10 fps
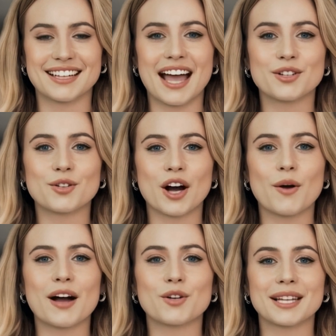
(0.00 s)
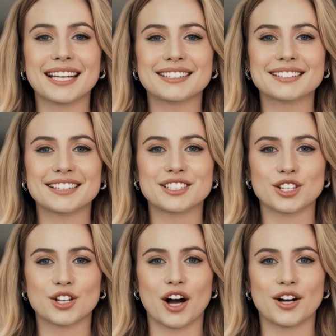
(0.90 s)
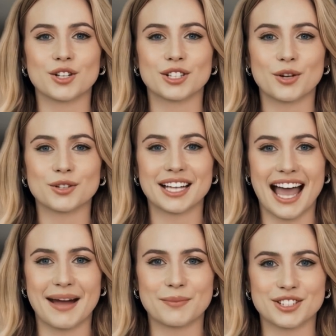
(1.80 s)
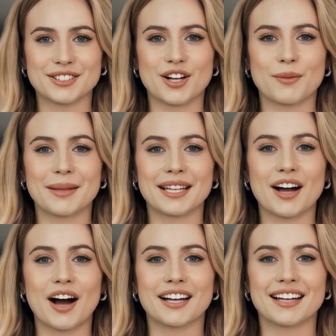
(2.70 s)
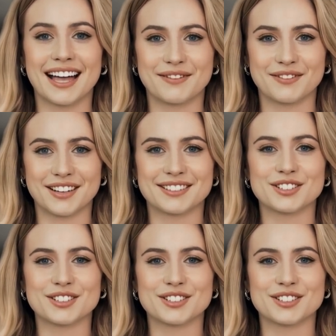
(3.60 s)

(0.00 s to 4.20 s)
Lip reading: Now you know how to easily turn on closed captions on Peacock and Netflix